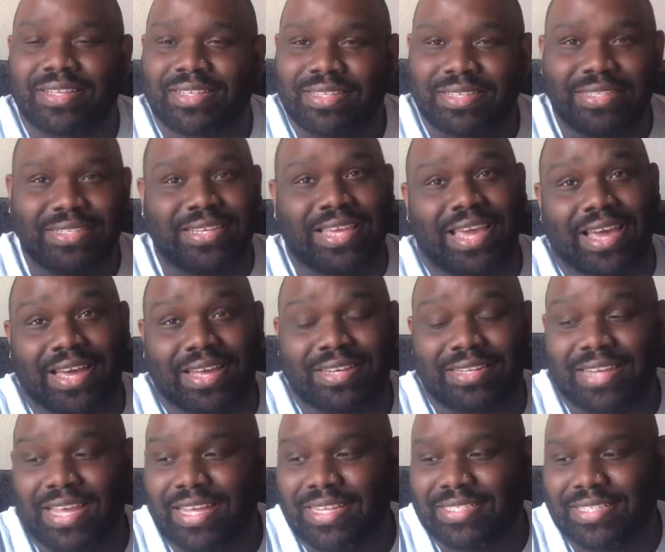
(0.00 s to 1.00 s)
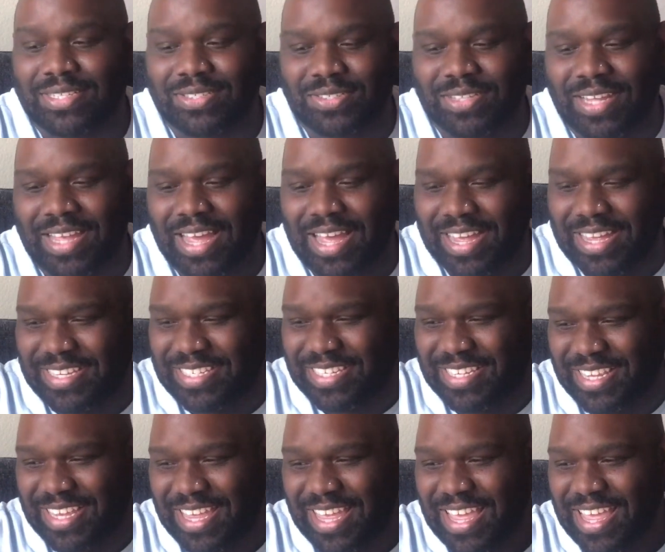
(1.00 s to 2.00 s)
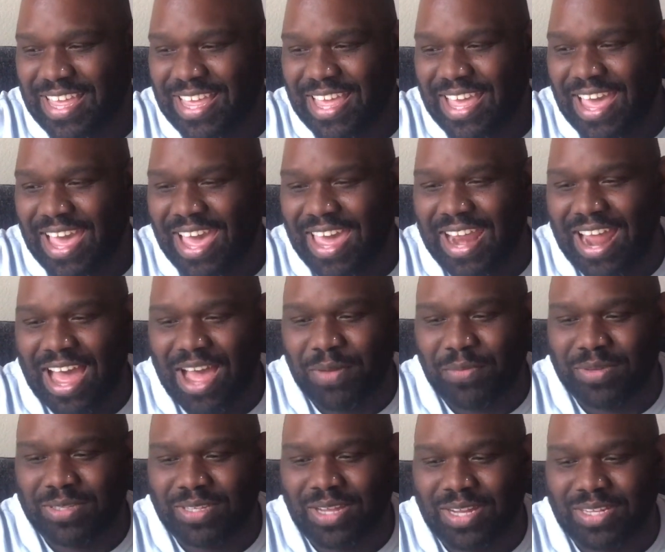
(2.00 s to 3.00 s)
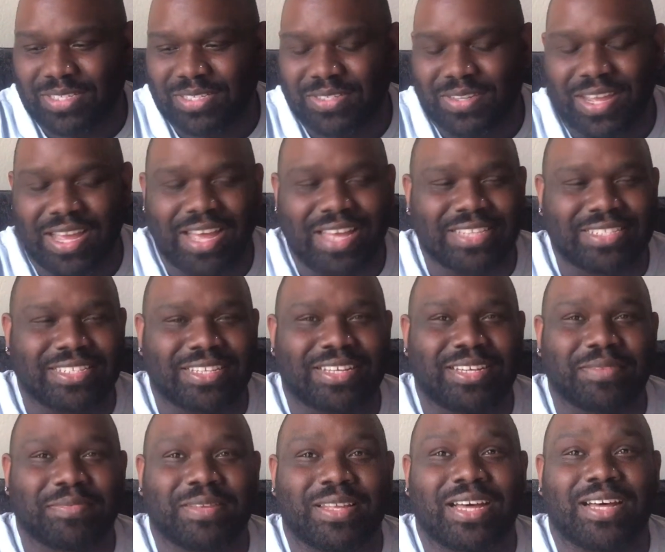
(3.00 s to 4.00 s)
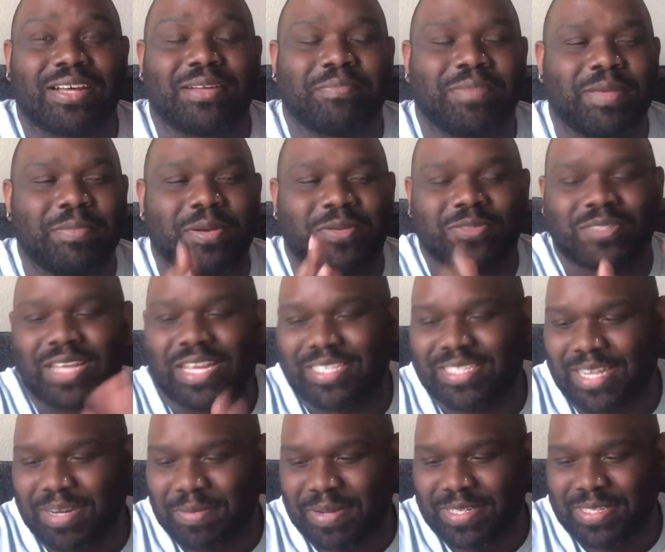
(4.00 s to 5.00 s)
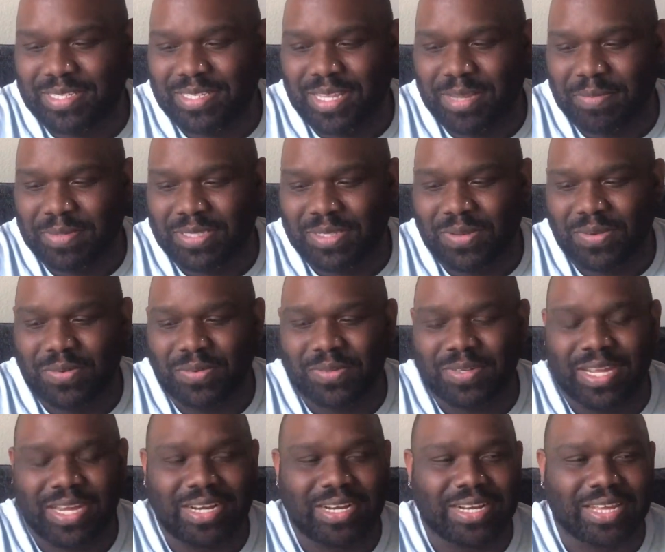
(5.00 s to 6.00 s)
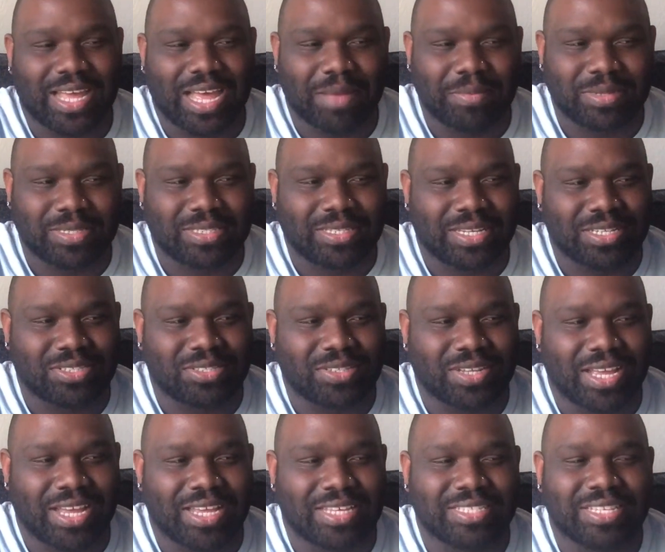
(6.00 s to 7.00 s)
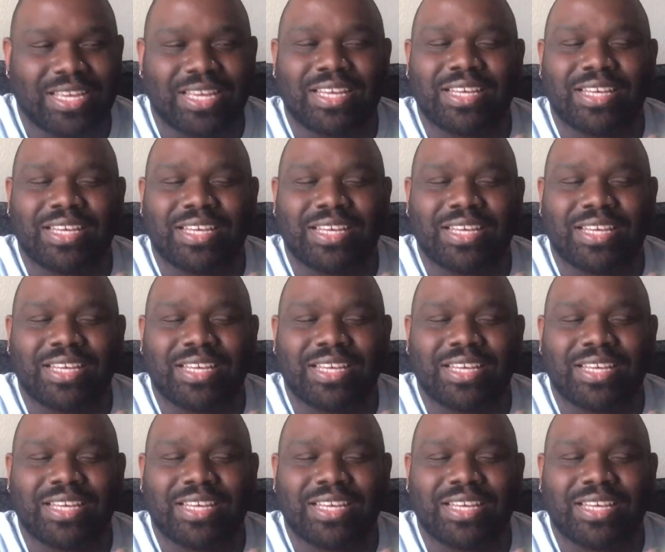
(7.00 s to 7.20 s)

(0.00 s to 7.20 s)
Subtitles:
yeah, that's it, you guys. And I will talk to you guys. Let me know what you guys thought about this episode down in the comment section, you guys.